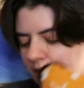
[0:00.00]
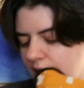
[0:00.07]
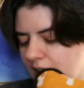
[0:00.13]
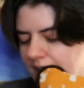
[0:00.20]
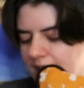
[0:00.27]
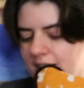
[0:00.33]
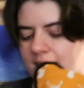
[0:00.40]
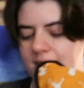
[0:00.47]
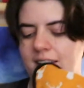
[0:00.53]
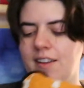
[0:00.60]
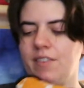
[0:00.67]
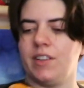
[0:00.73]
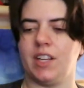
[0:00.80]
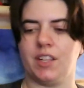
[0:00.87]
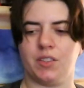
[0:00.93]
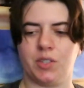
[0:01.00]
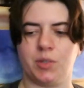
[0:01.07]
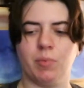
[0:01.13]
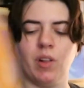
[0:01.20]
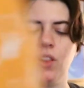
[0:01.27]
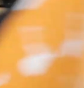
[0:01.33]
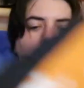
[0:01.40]
And then I have another
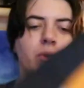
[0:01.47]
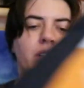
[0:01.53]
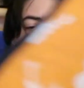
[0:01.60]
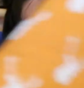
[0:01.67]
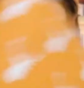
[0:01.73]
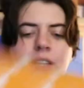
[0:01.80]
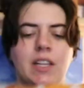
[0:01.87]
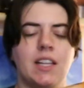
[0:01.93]
smaller one.